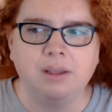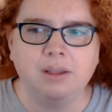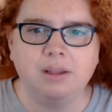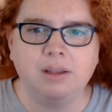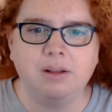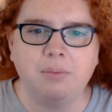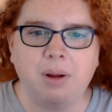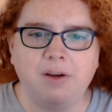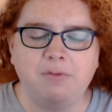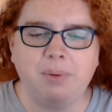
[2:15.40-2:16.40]
there
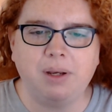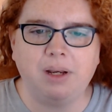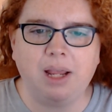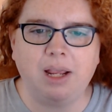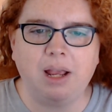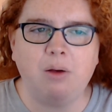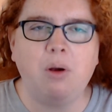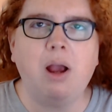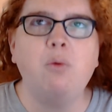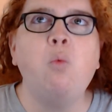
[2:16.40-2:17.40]
might have been like I,
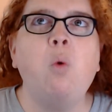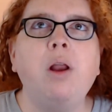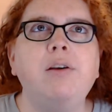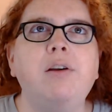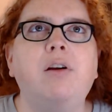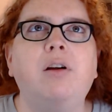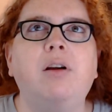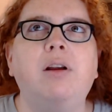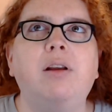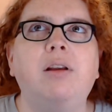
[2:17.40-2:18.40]
I wonder
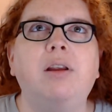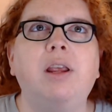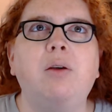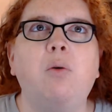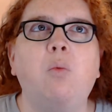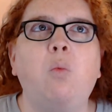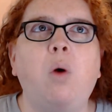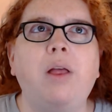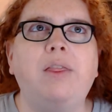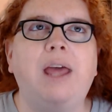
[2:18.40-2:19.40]

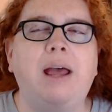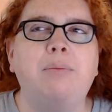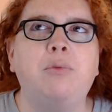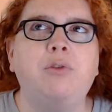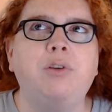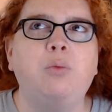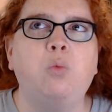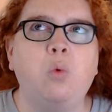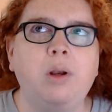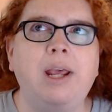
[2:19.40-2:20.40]
what that movie
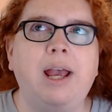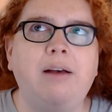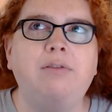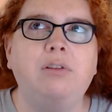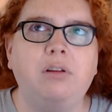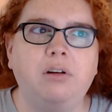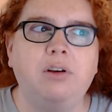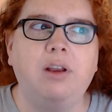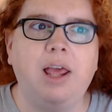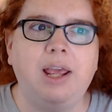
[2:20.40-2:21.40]
would have
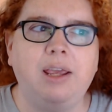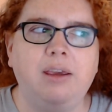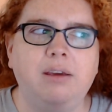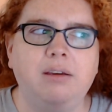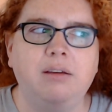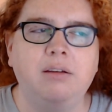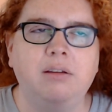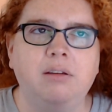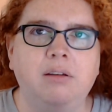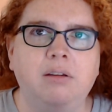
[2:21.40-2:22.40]
looked like
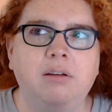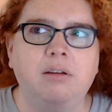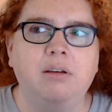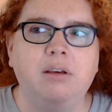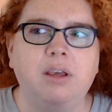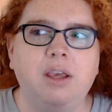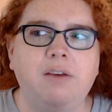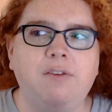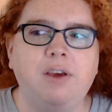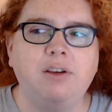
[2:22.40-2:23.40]

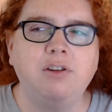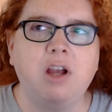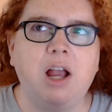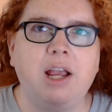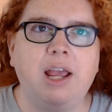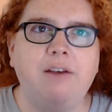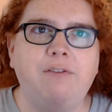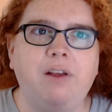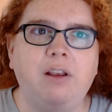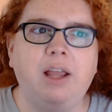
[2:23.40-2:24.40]
if Hitchcock had
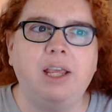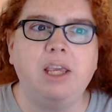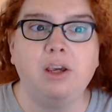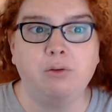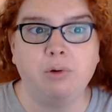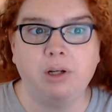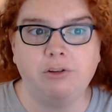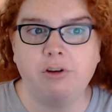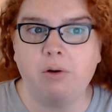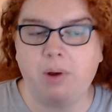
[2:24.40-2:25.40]
felt like he could really
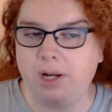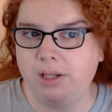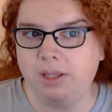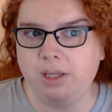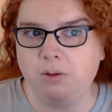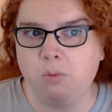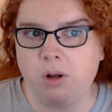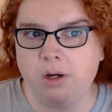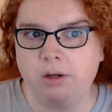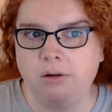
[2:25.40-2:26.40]
show anything he
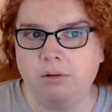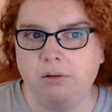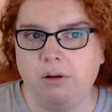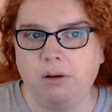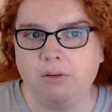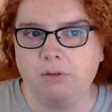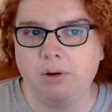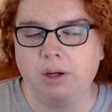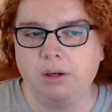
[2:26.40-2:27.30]
wanted on screen